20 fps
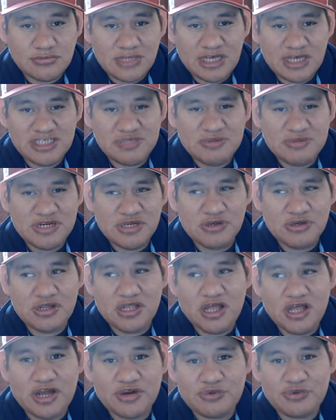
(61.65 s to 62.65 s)
It's been doing a
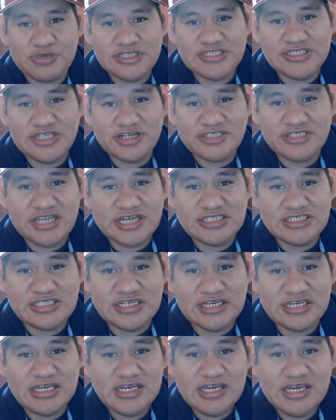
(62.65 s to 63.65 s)
lot of research
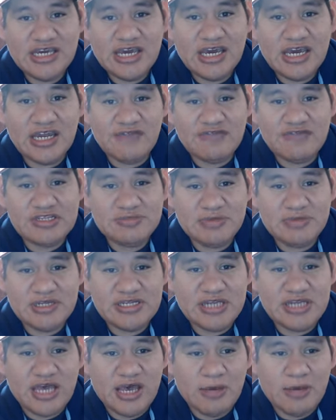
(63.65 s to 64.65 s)
actually, and if you've
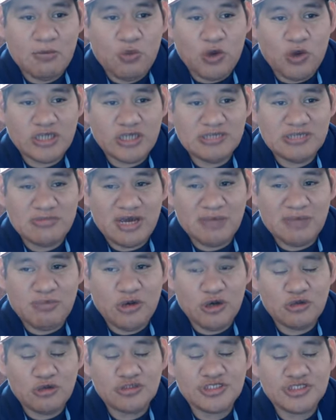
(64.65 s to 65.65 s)
been watching my
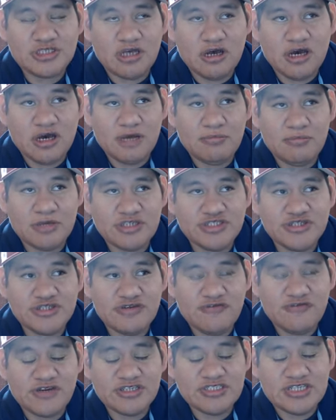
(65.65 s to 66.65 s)
post on Merch
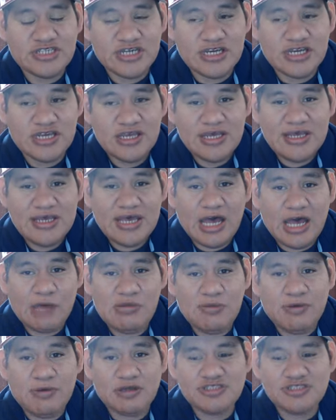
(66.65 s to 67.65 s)
University, I've
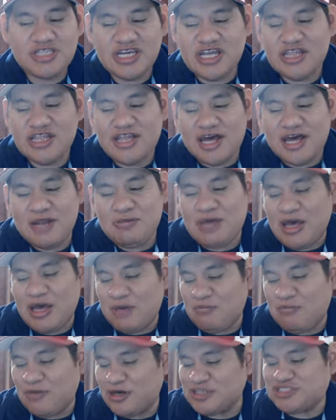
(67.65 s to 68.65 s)
been posting a lot
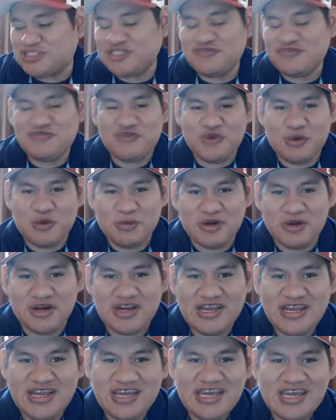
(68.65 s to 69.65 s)
about Merch Informer,
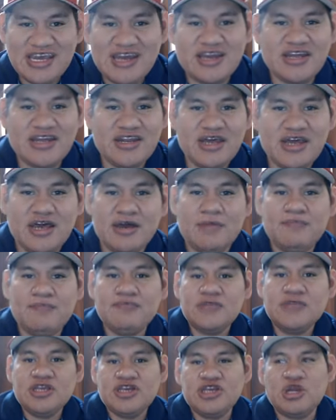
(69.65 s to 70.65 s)
and
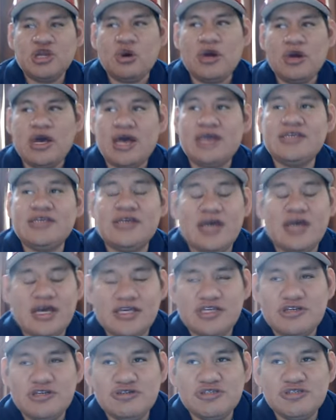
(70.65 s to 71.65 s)
you know what? I
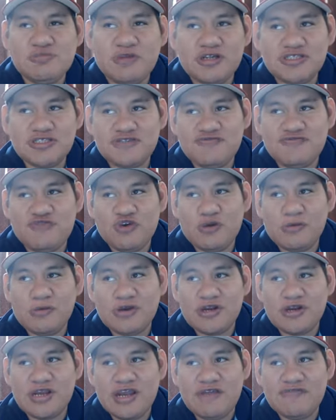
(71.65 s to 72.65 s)
use Merch
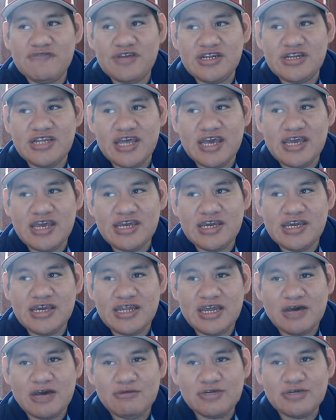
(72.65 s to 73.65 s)
Informer every day, and
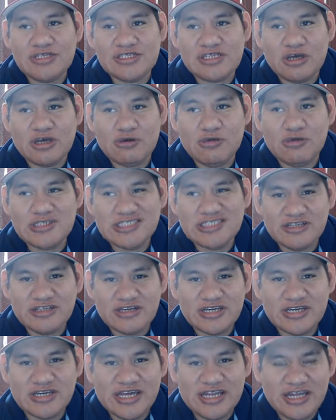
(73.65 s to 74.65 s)
I was always
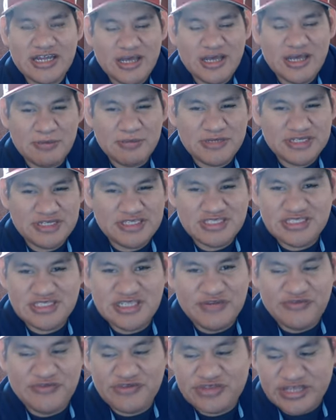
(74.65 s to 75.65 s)
look at just
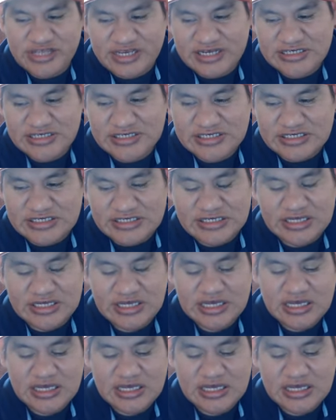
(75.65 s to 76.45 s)
different things and